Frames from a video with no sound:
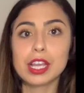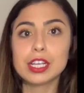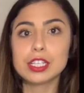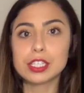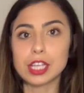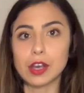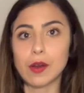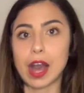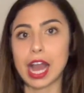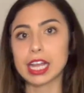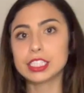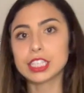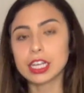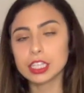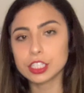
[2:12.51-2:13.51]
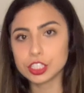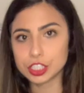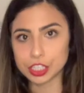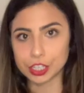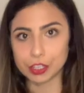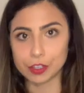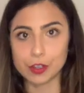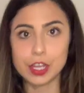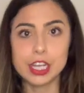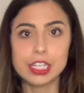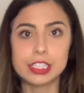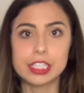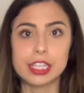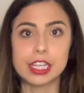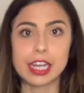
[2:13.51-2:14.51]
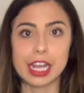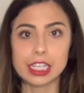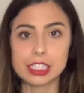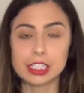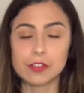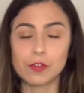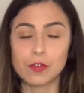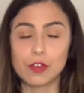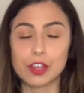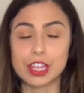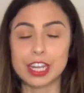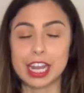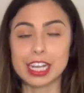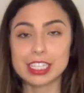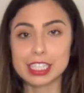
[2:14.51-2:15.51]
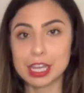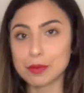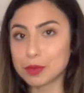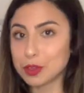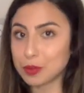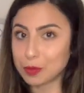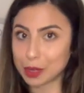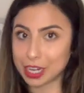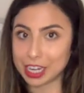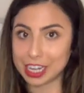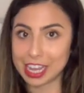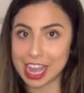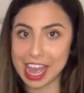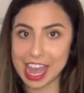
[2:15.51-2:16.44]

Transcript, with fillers: So I challenge you to the next for the next time you read